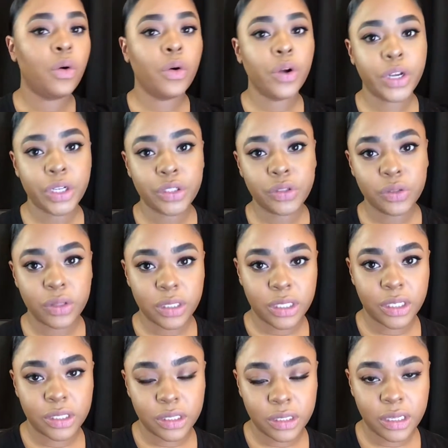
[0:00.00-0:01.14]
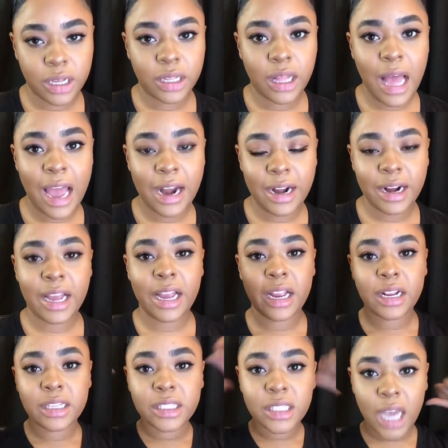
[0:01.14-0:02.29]
Or you could do this hairstyle at
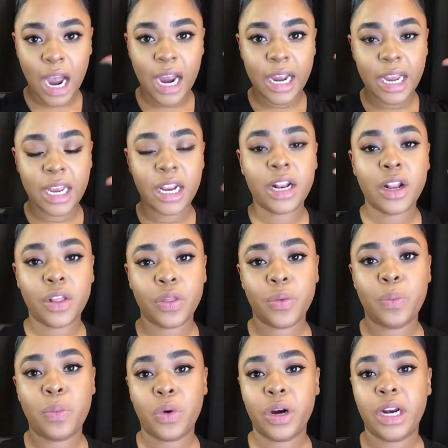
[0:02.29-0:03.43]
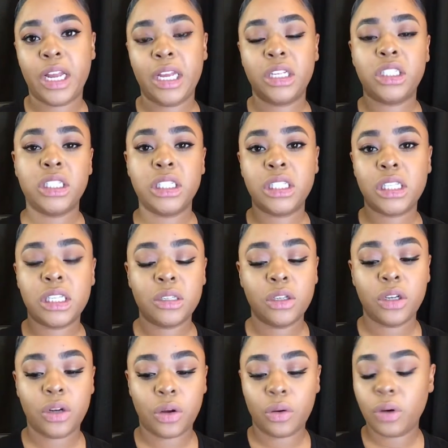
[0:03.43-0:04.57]
night, tie it, and in the morning just,
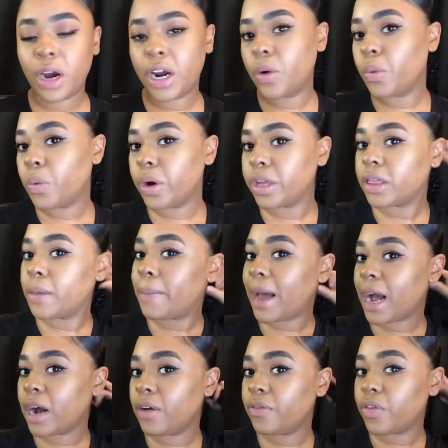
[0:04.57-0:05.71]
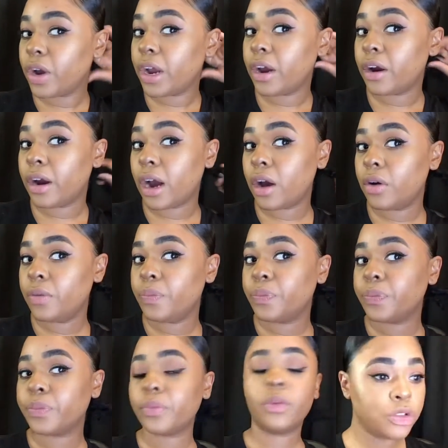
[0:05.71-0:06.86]
you know, kind of work the back of your hair out.
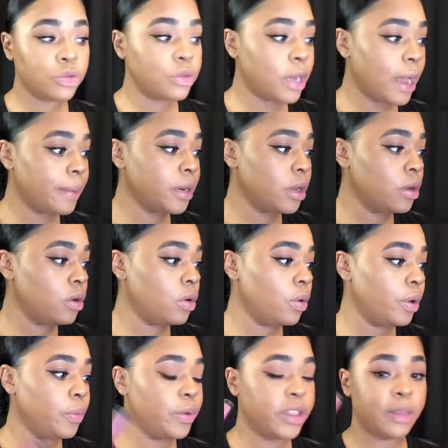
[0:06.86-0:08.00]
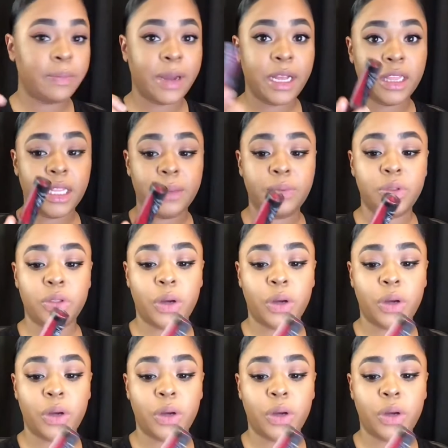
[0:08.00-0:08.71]
So now I'm gonna go in with my lips.